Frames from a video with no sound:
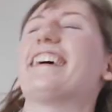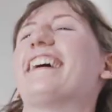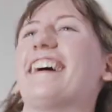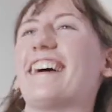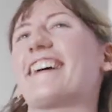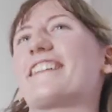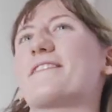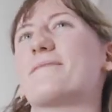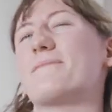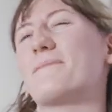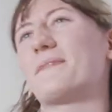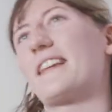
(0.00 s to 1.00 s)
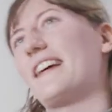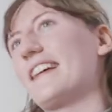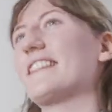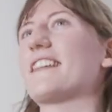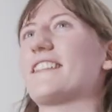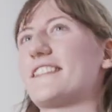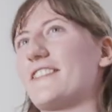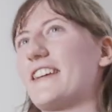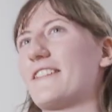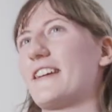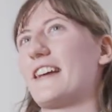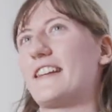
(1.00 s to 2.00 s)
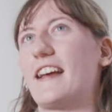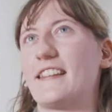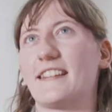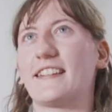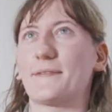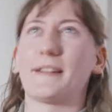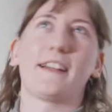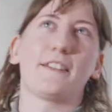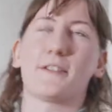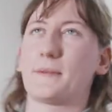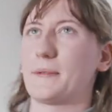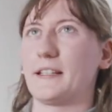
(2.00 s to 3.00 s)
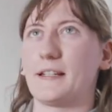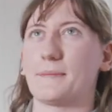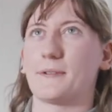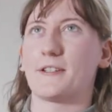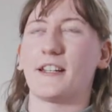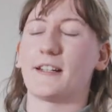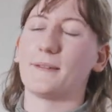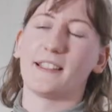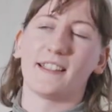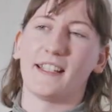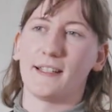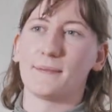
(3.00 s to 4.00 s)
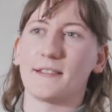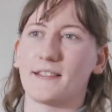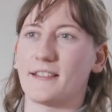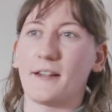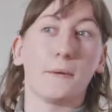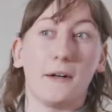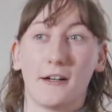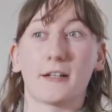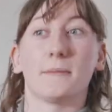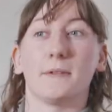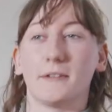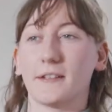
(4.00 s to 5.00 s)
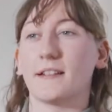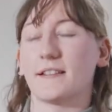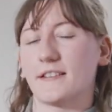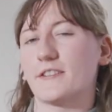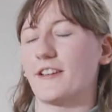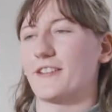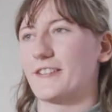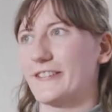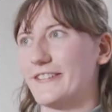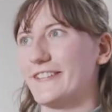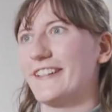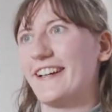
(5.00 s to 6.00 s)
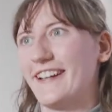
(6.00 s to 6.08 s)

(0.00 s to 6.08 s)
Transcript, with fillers: Um, and then also I, I think something I just really appreciate about the campus is how walkable it is in general.